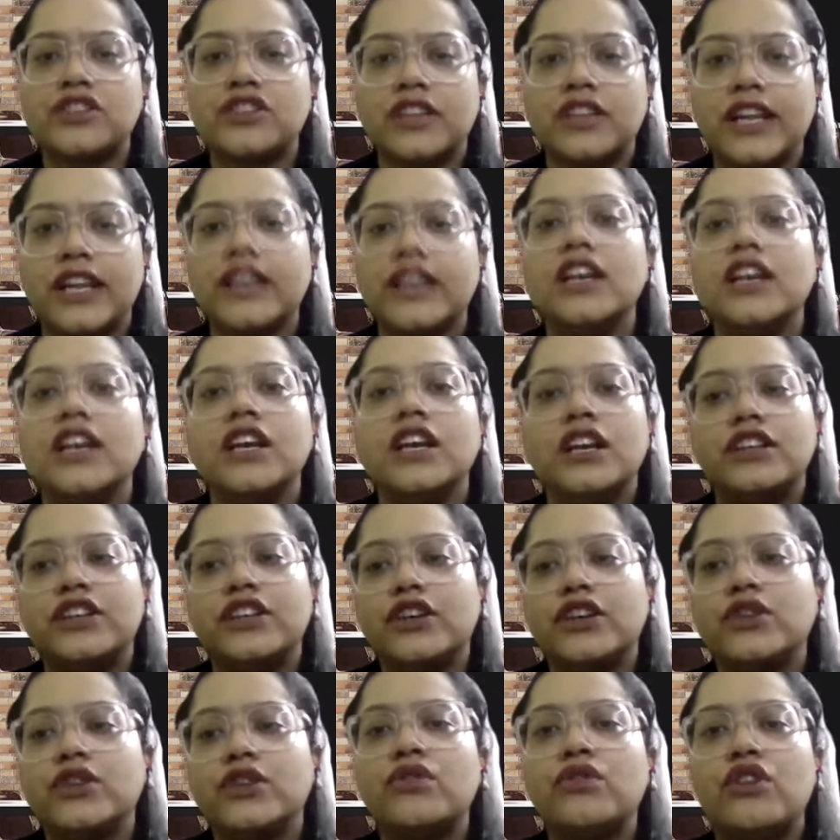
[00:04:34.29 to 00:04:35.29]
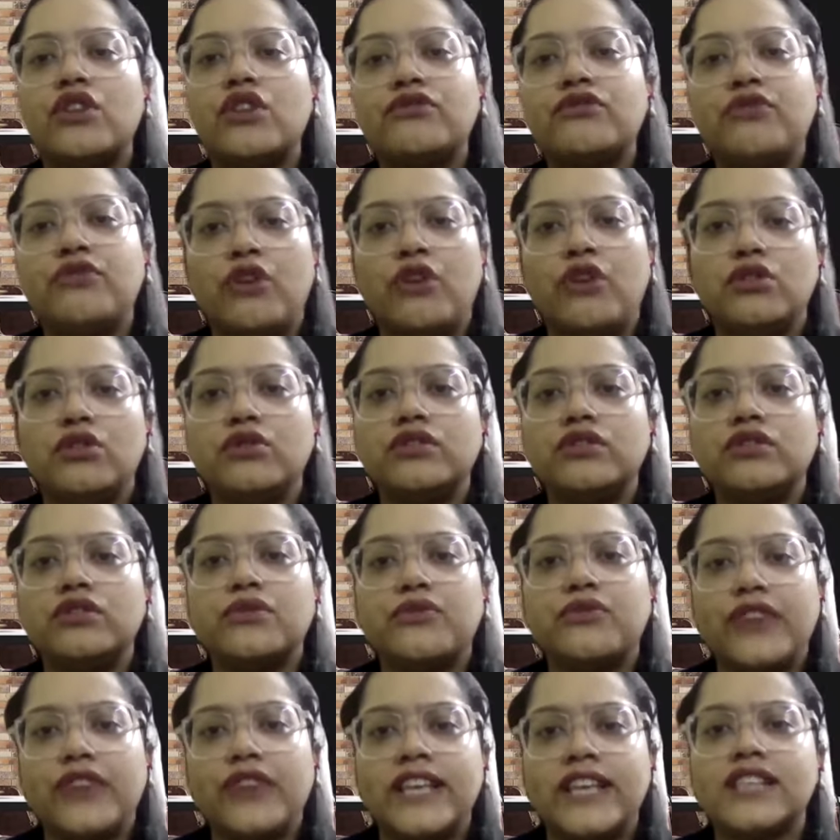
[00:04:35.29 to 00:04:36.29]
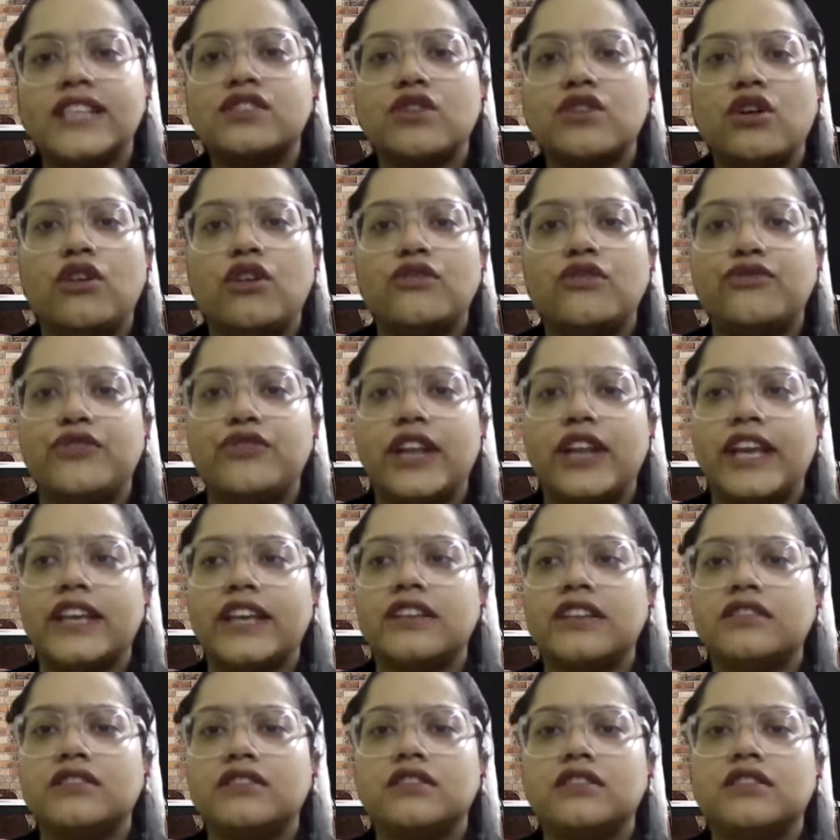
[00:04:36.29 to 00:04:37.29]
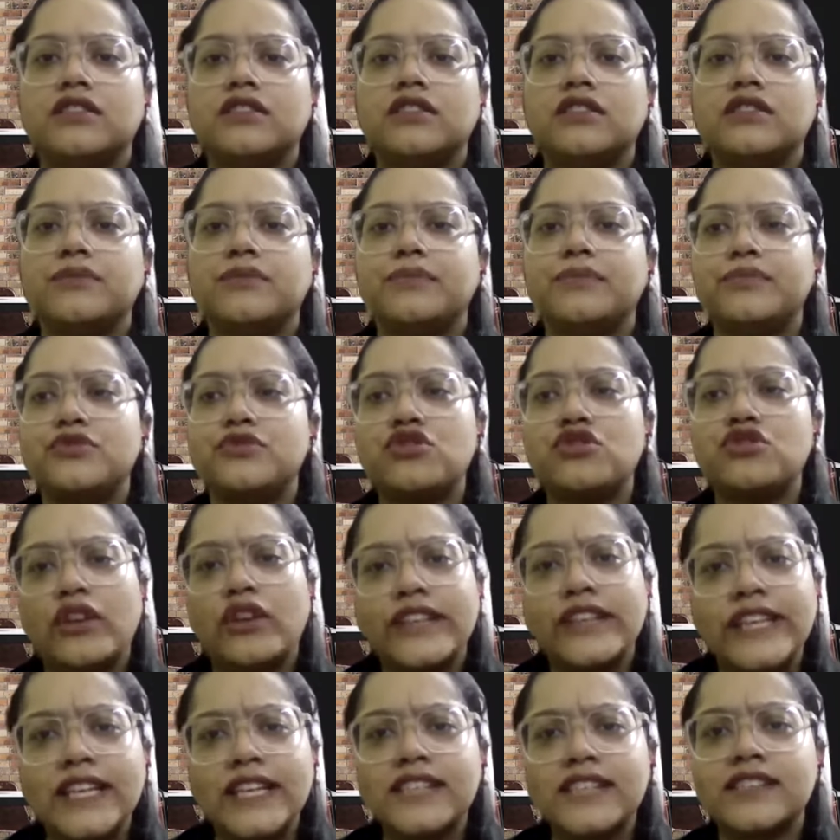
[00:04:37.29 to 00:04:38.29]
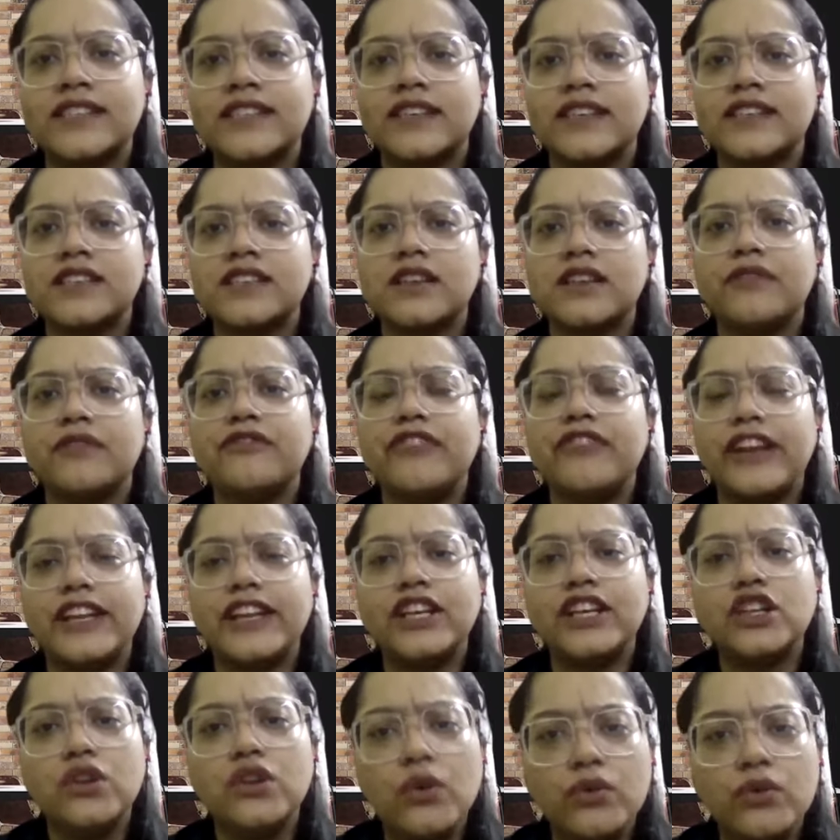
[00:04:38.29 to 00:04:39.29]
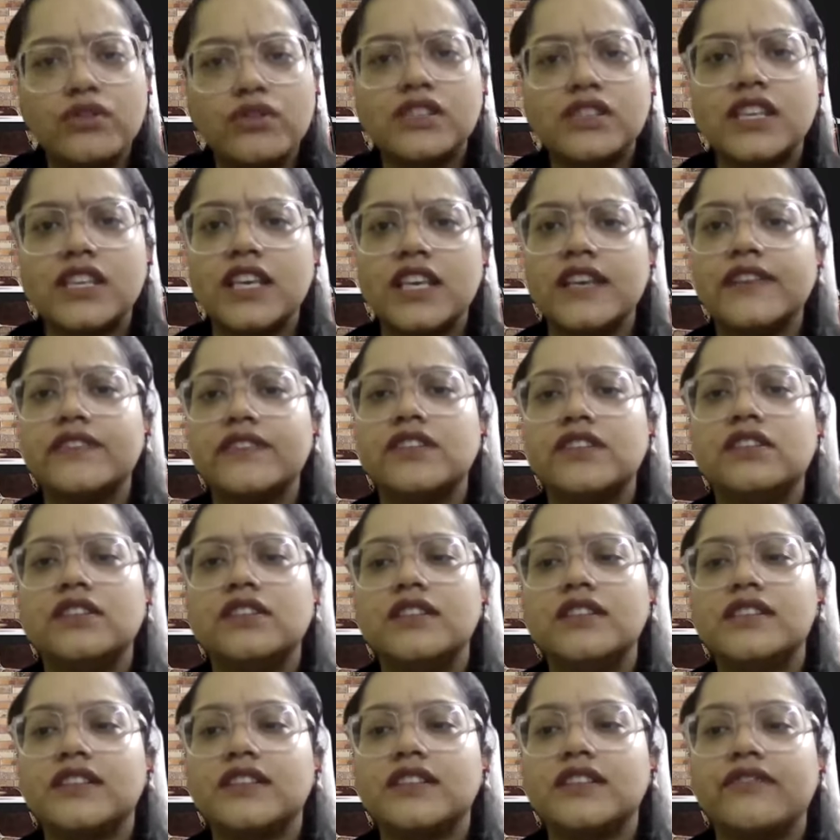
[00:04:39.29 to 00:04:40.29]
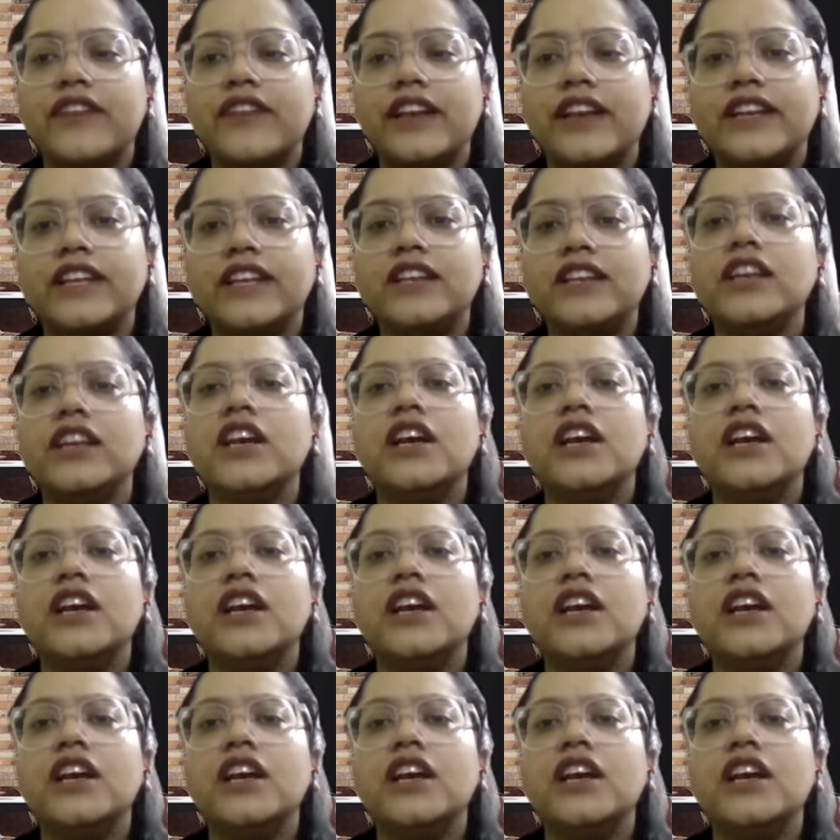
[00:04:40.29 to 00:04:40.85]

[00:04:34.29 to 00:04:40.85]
Like, did you not follow the ways of like shortlisting some very close keywords, some very